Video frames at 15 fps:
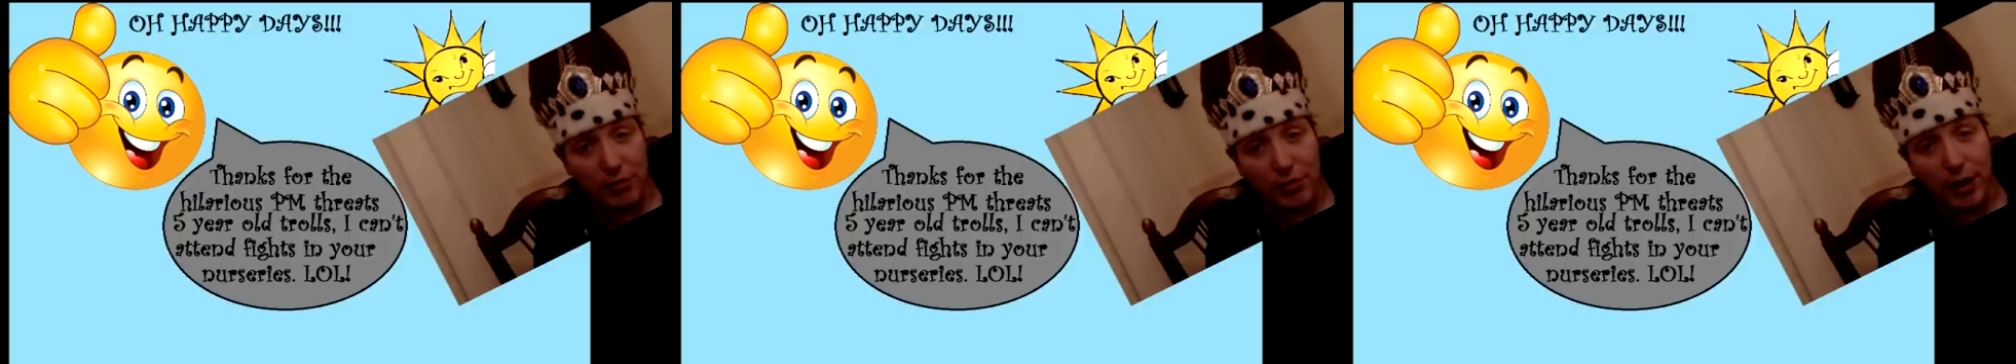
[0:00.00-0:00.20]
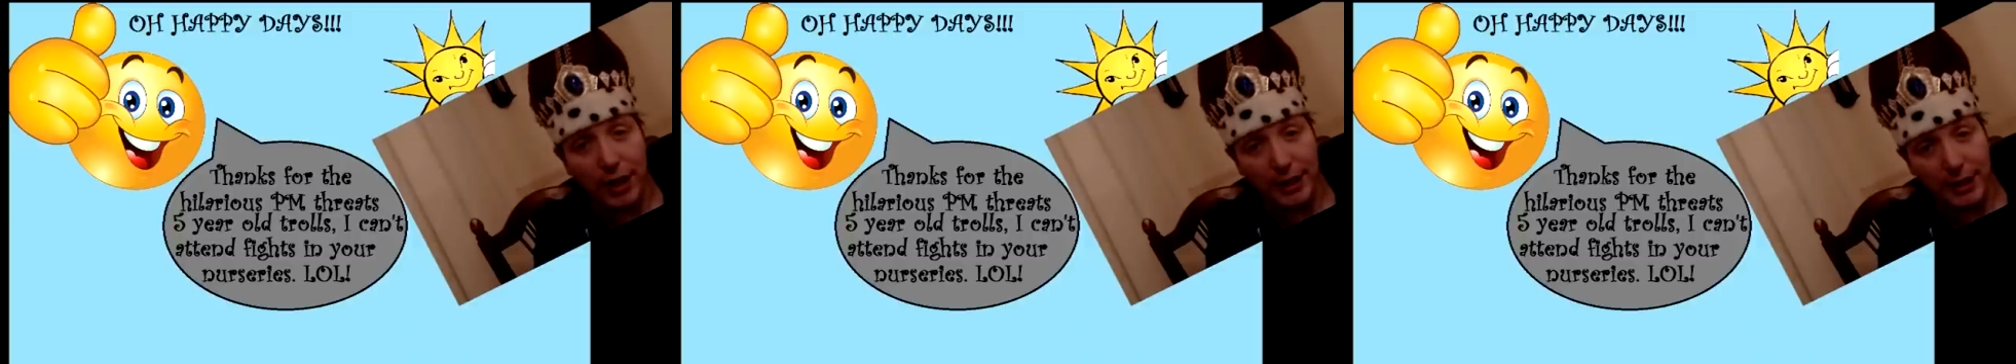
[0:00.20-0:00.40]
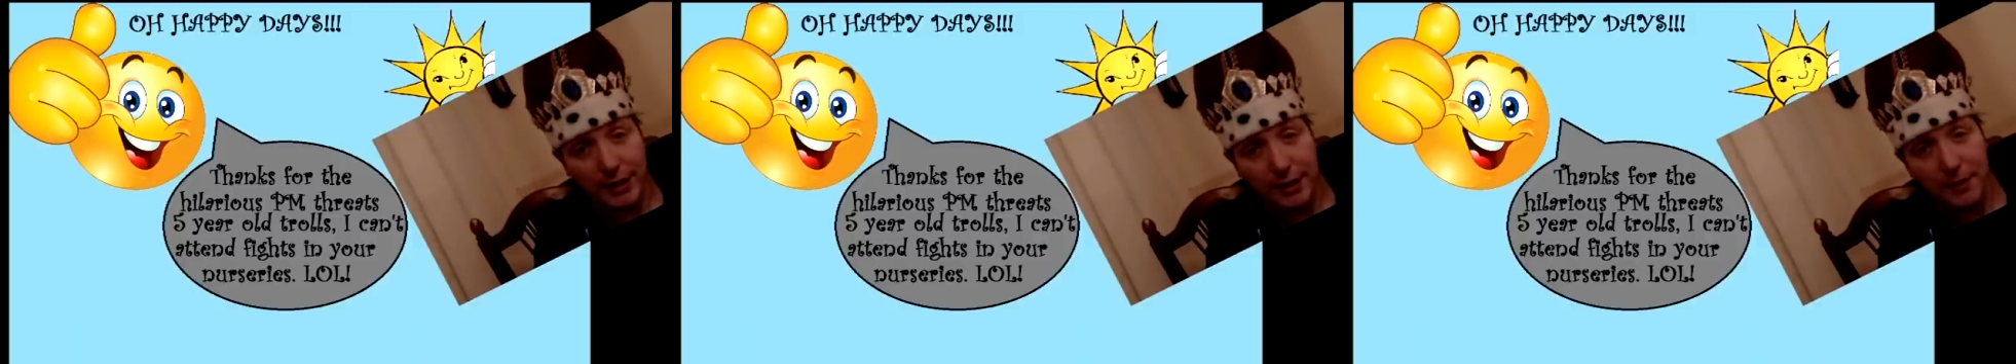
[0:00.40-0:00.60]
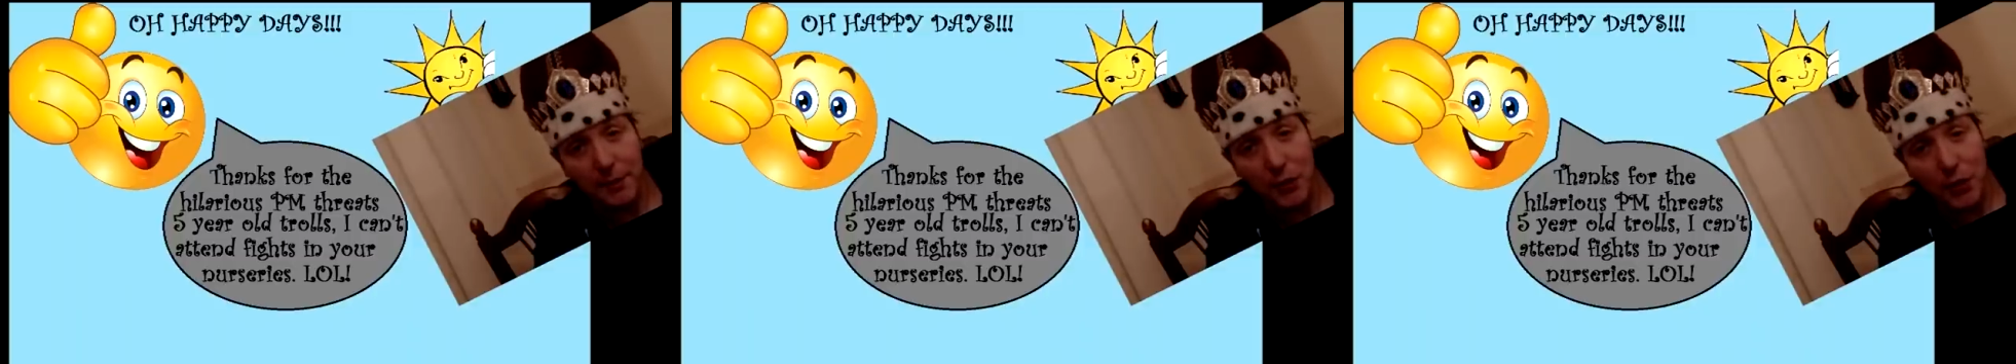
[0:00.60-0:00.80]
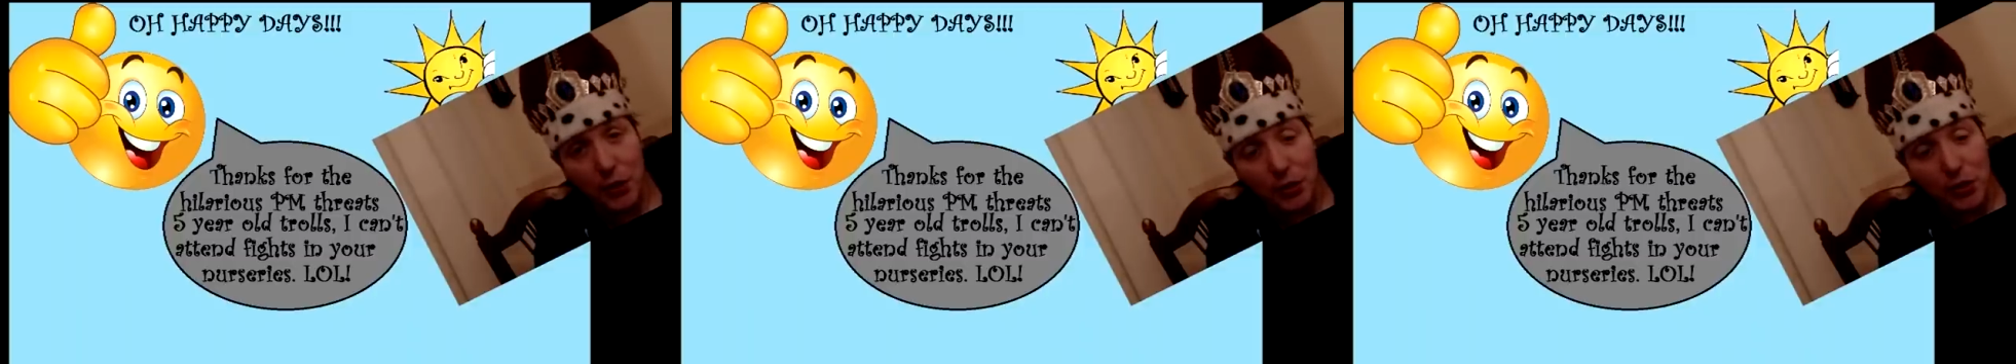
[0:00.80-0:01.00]
right
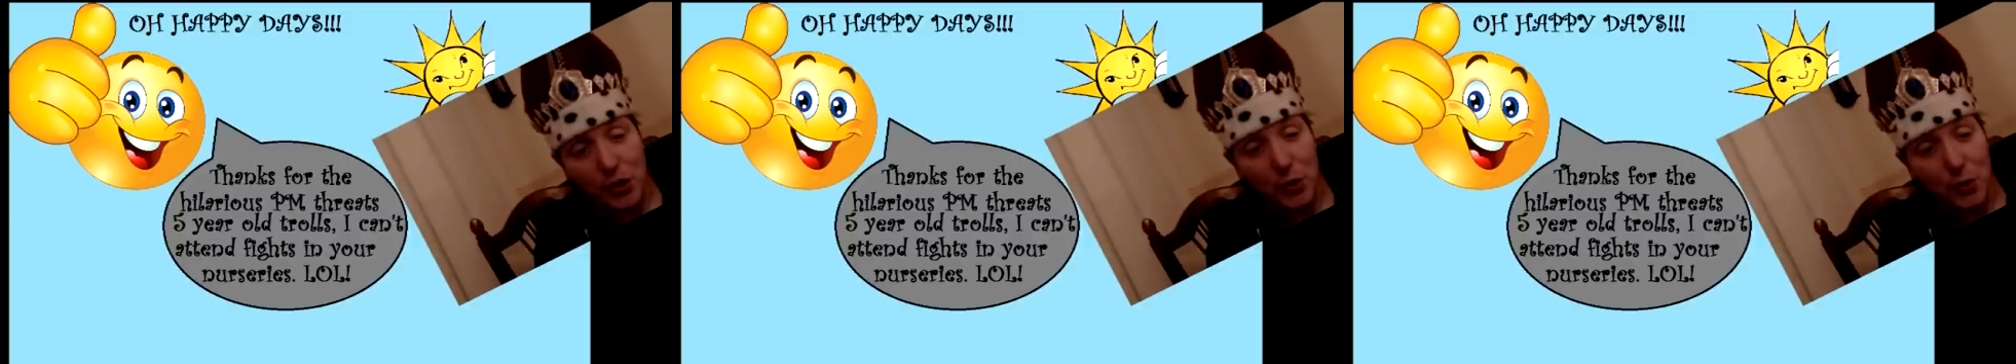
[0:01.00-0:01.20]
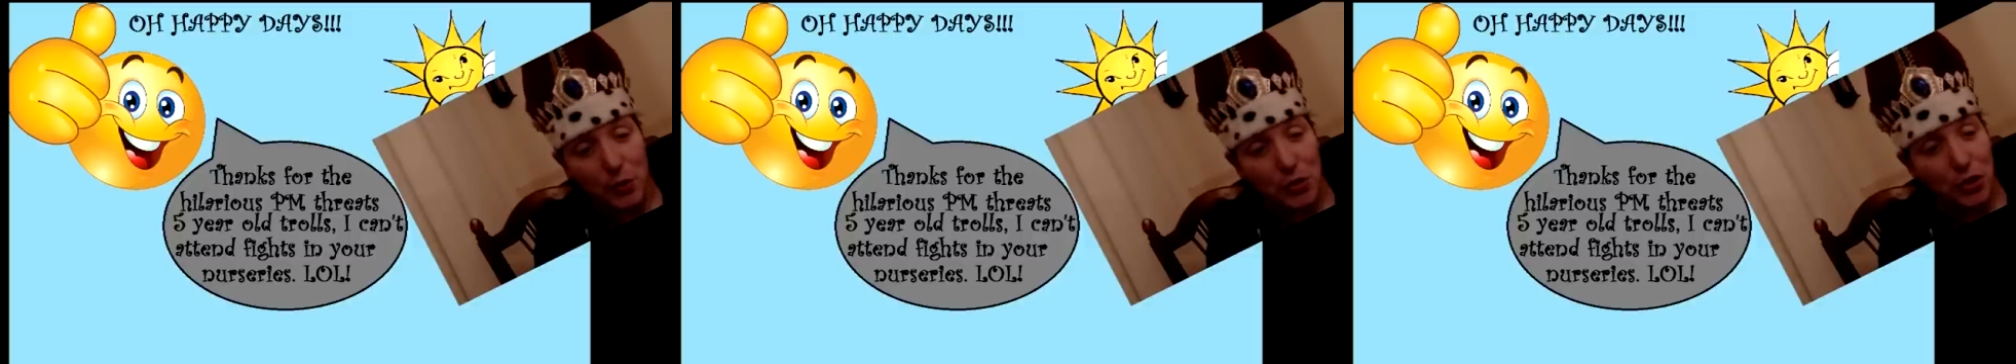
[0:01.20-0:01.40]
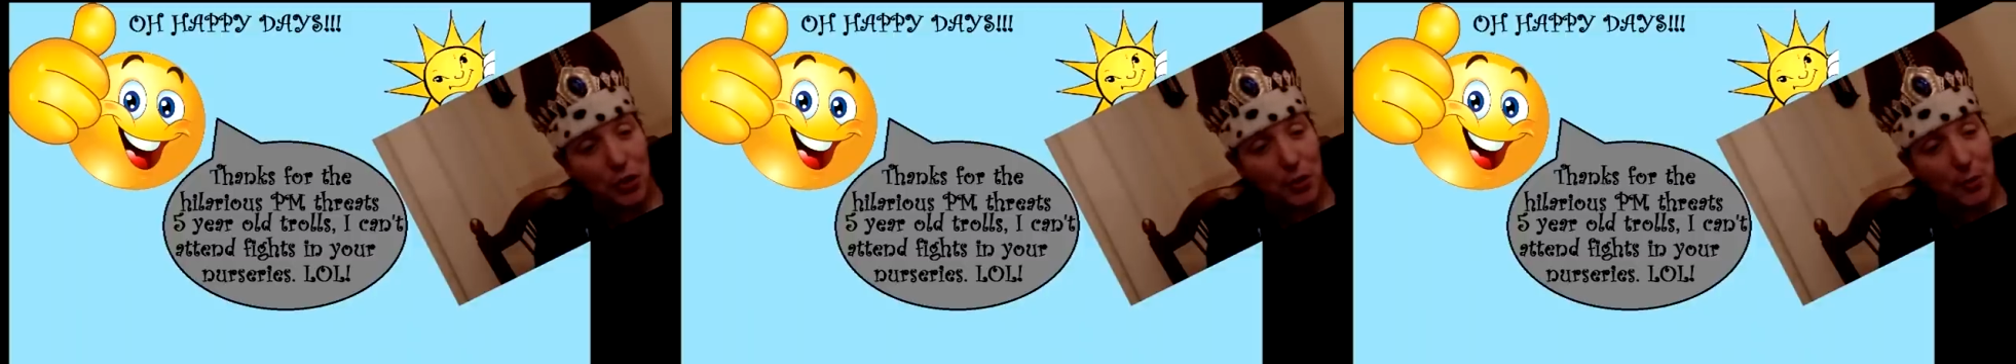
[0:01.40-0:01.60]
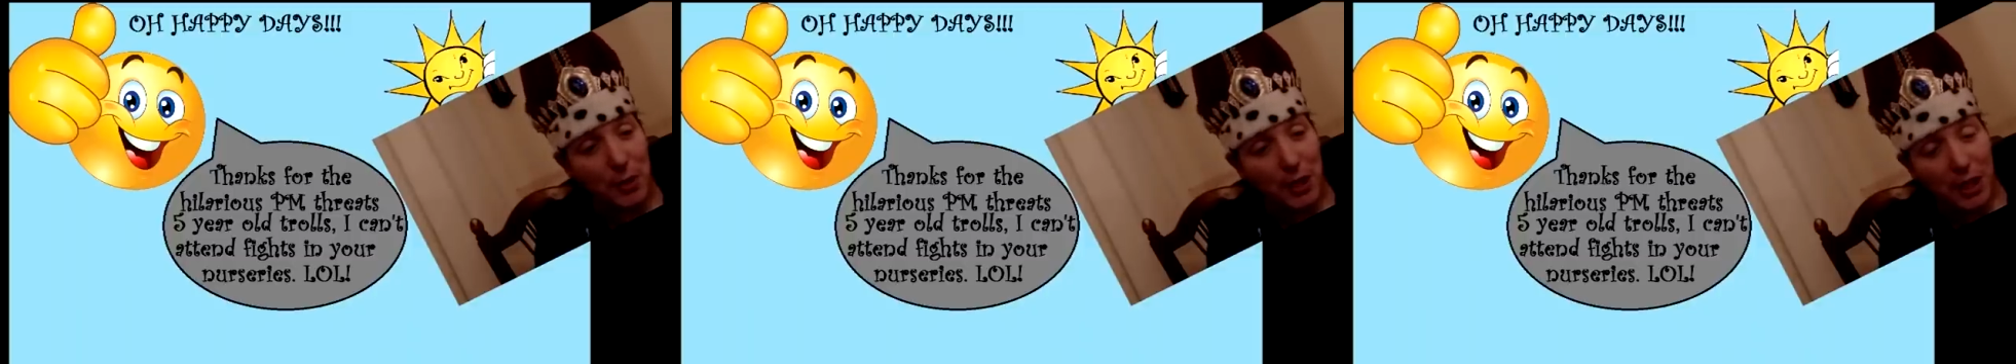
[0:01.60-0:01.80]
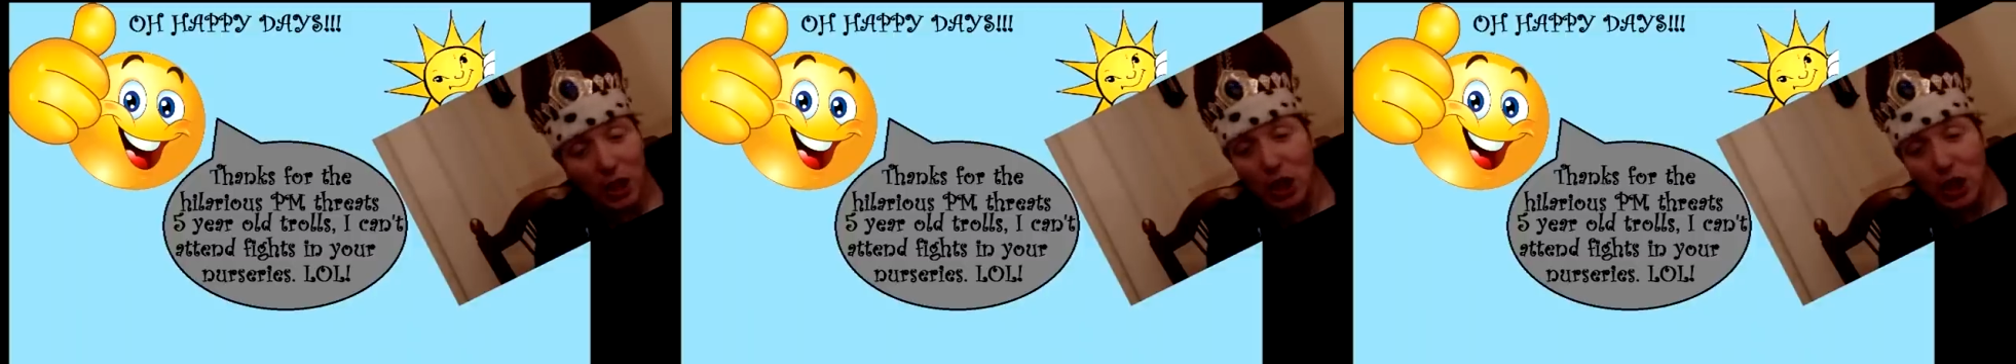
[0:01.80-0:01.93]
on YouTube.